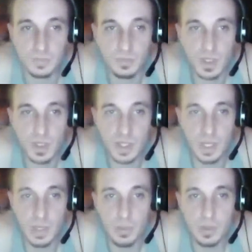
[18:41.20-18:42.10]
Is it
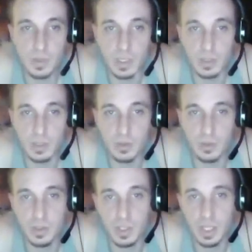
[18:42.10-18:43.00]
any wonder that you, the
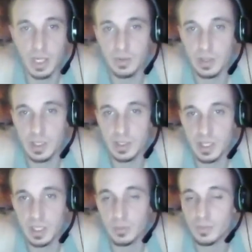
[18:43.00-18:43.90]
child, feel the
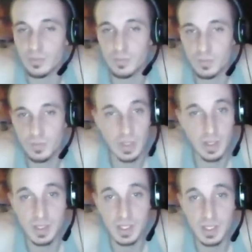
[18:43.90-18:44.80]

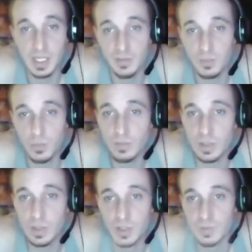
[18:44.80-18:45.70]
instinctive
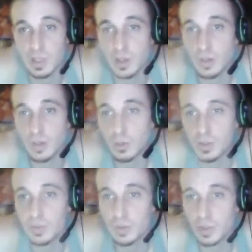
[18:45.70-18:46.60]
reverence for the all, which
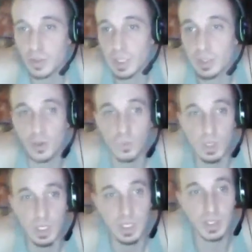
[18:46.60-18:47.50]
feeling we call
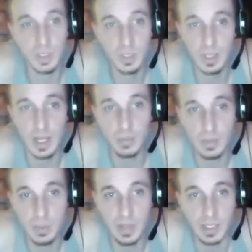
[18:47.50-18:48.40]
religion, that
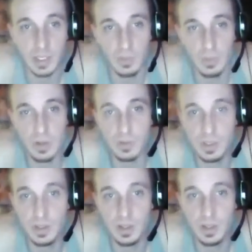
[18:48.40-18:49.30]
respect and the
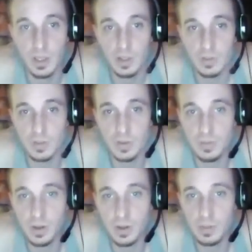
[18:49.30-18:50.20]
reverence for the
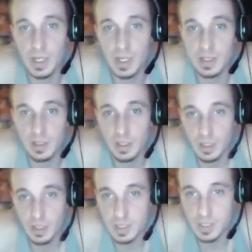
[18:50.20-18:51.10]
father mind?
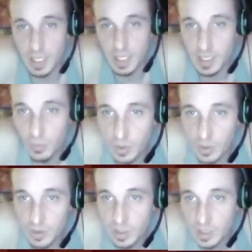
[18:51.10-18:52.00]
Is it any
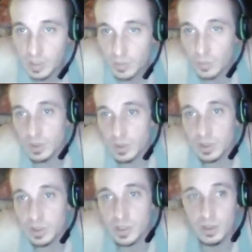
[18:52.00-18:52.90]
wonder that when you
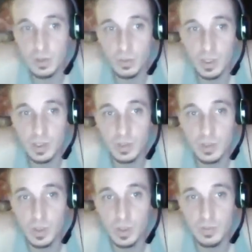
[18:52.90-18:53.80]
consider the works and
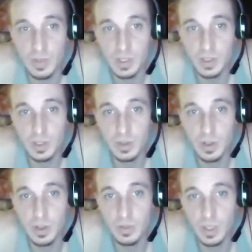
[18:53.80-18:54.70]
wonder of nature, you are
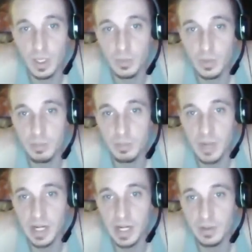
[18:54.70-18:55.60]
overcome with a
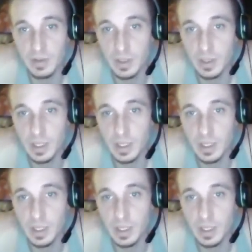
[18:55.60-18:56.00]
mighty feeling